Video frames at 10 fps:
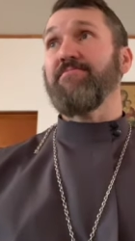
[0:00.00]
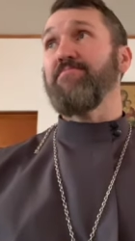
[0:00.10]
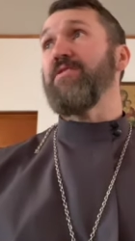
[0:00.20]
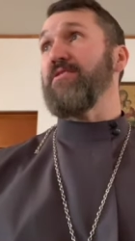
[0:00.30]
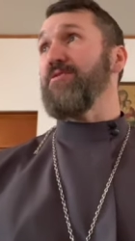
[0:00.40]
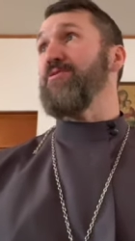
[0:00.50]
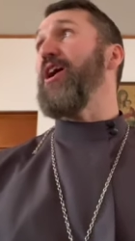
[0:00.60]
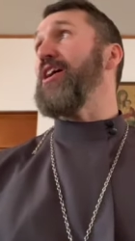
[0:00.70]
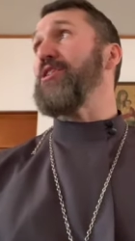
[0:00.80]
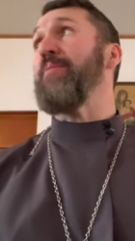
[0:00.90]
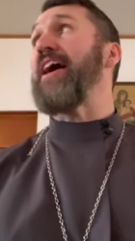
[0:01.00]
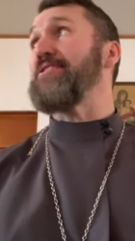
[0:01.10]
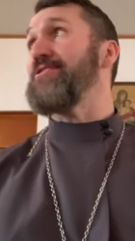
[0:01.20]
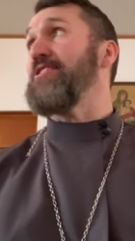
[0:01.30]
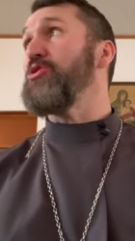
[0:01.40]
but God
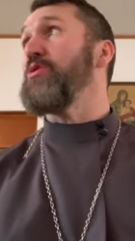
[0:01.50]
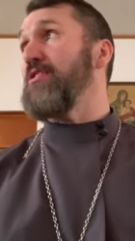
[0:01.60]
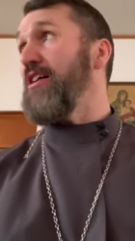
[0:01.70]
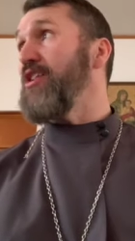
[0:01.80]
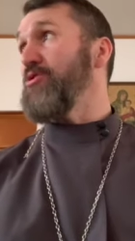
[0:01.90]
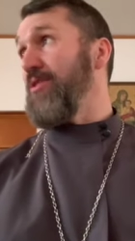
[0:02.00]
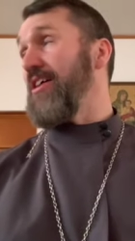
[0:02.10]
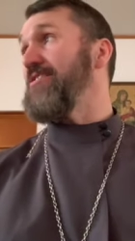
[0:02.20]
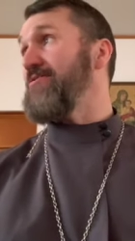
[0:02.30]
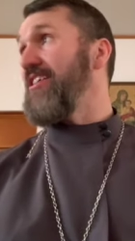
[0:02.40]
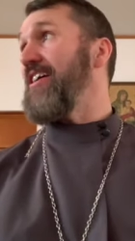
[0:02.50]
commands us to do it otherwise, right?